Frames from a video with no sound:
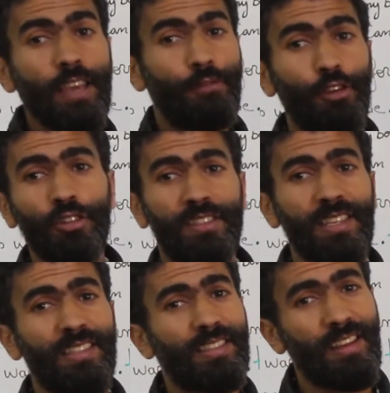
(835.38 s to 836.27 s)
if your
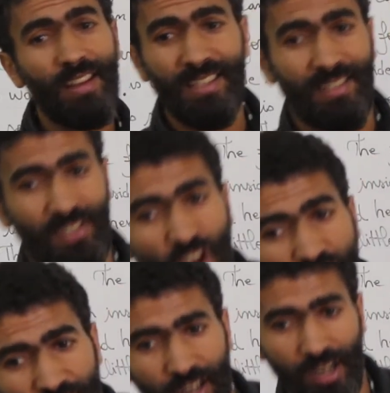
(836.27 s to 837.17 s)
sister is
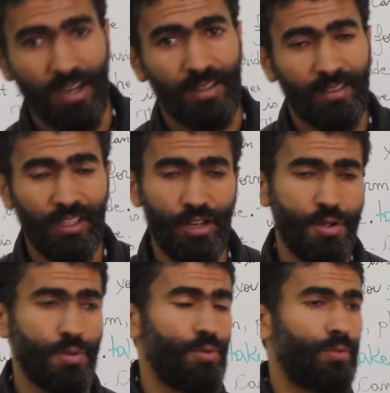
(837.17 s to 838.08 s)
younger than
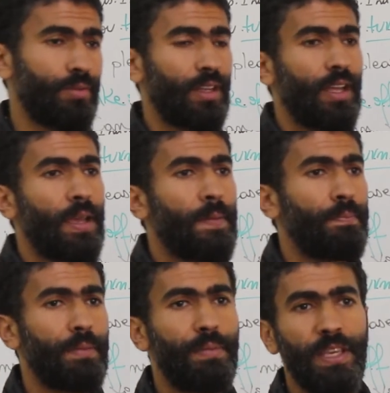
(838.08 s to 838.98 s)
you.
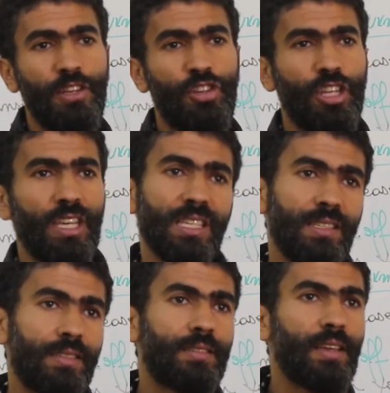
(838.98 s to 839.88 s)
Maybe she
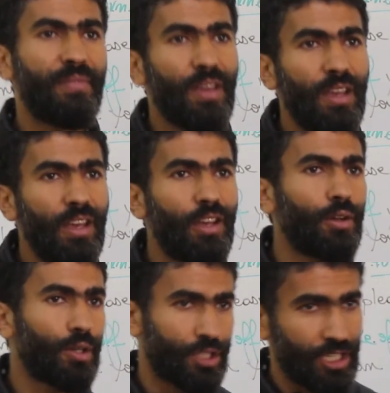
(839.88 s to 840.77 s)
is
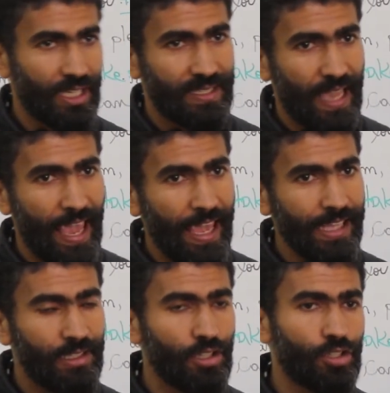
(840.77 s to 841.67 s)
7 or she is
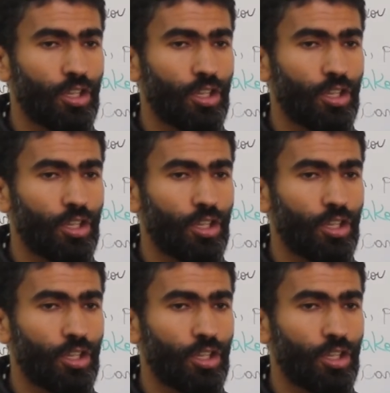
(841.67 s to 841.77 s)
8 years